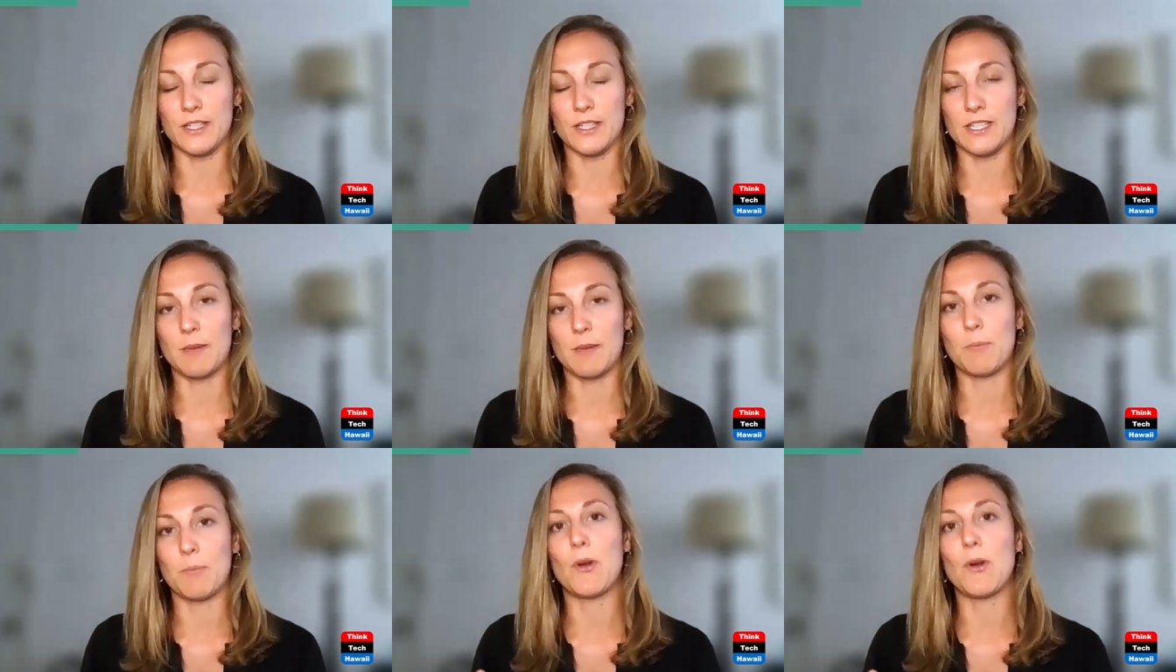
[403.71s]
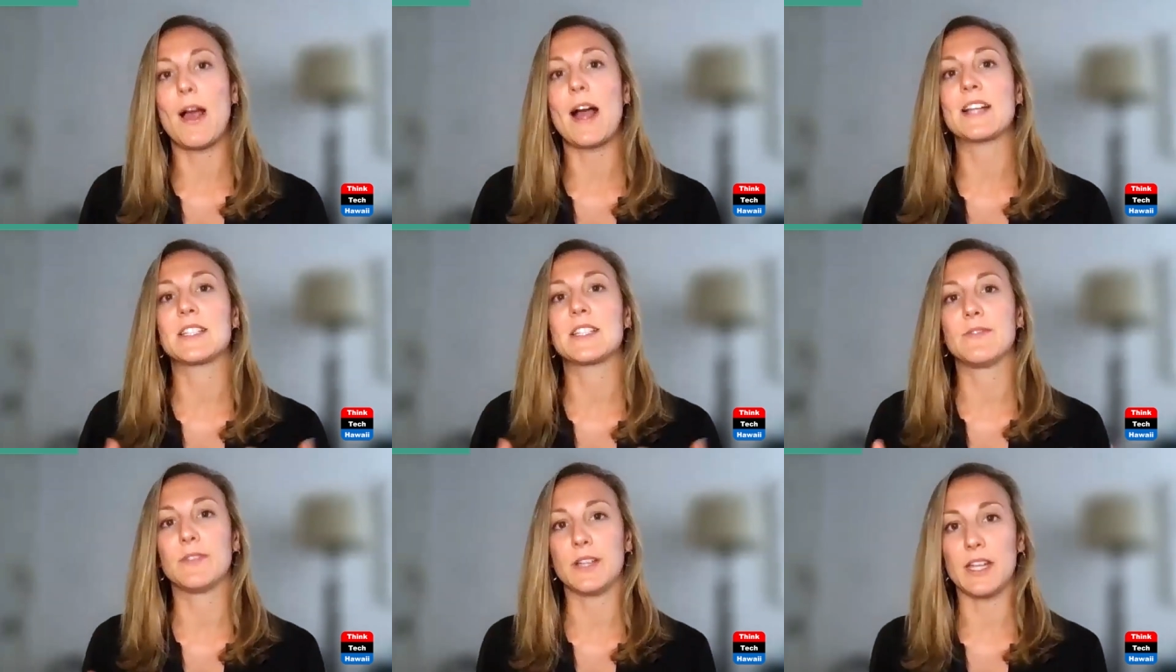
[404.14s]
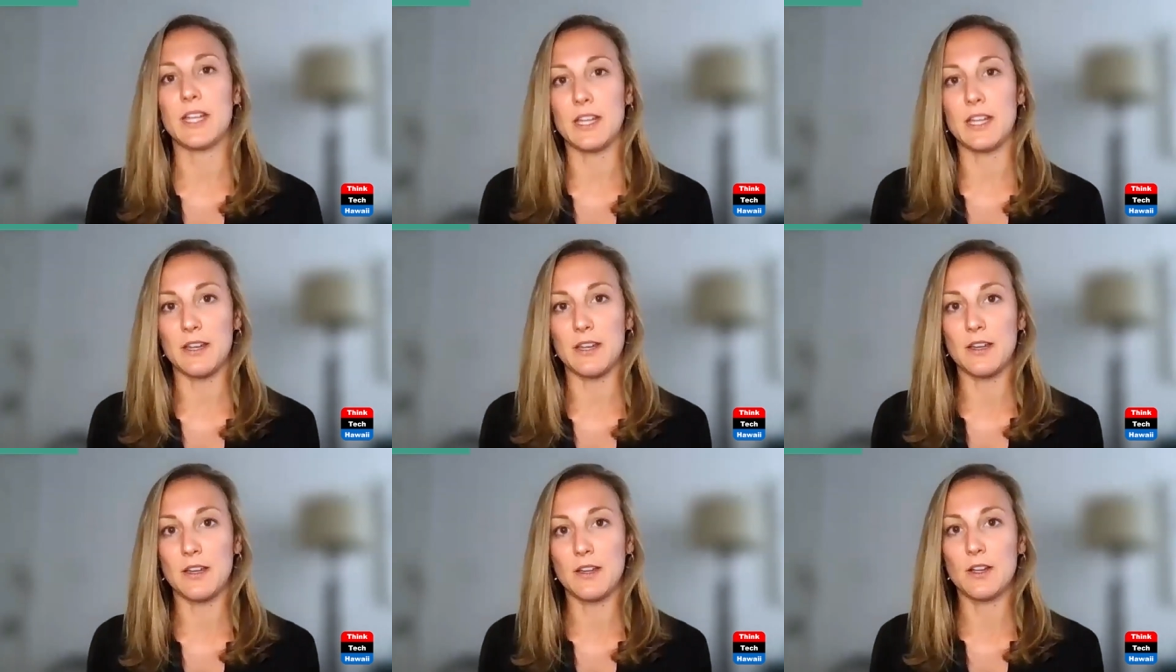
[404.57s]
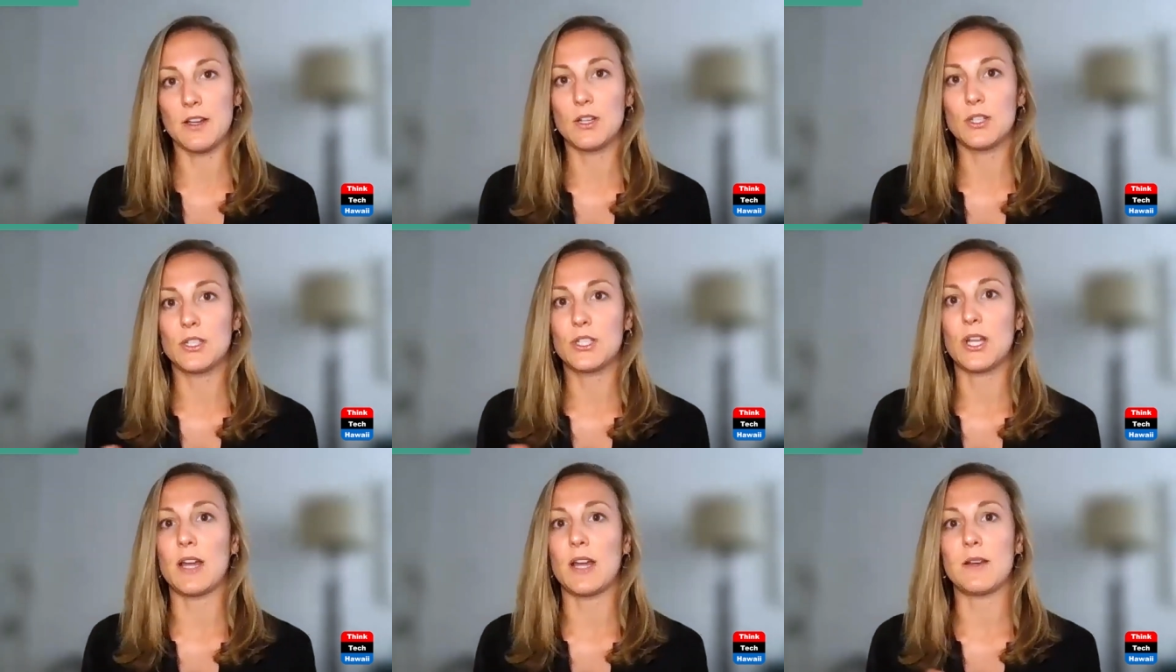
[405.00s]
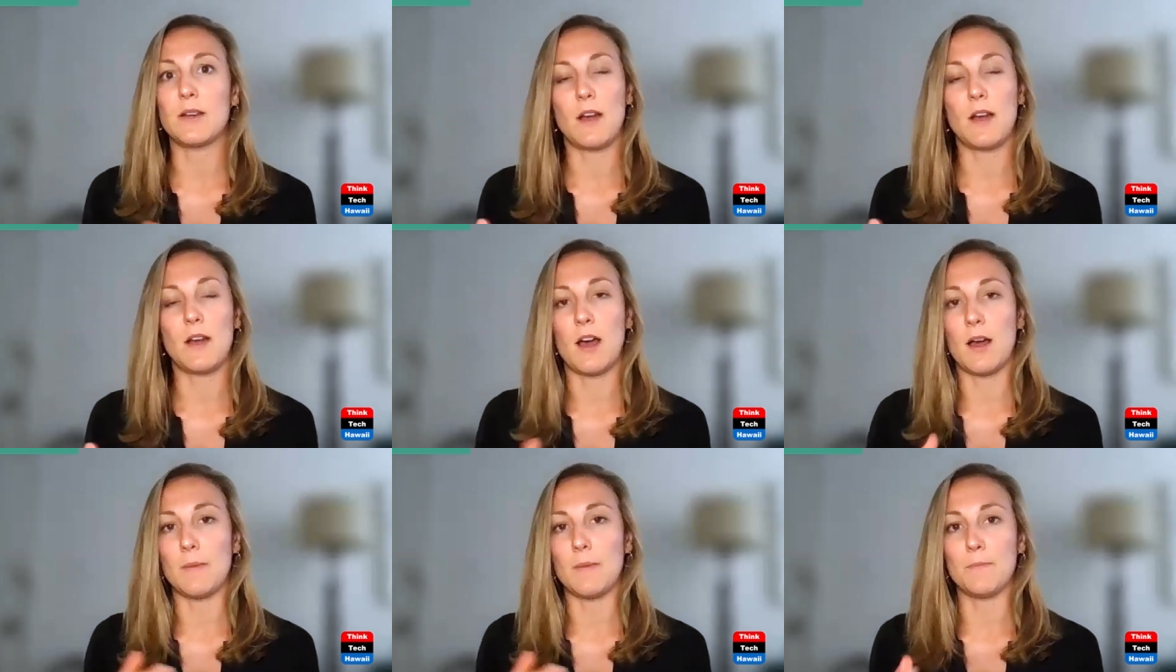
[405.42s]
They proactively shut
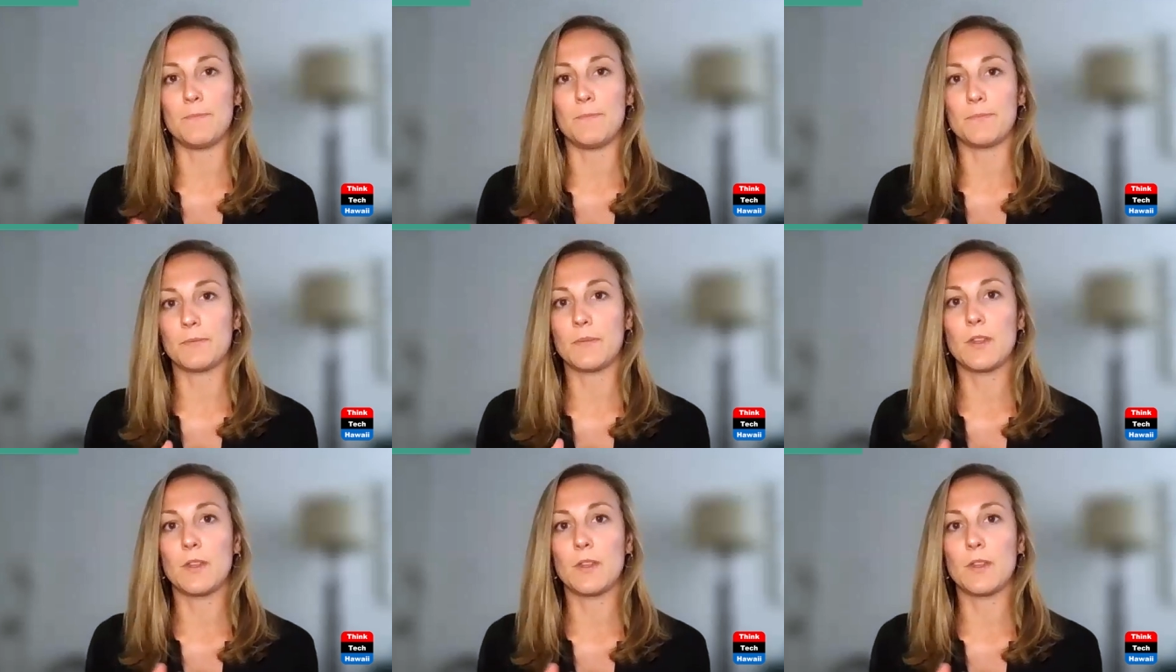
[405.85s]
um,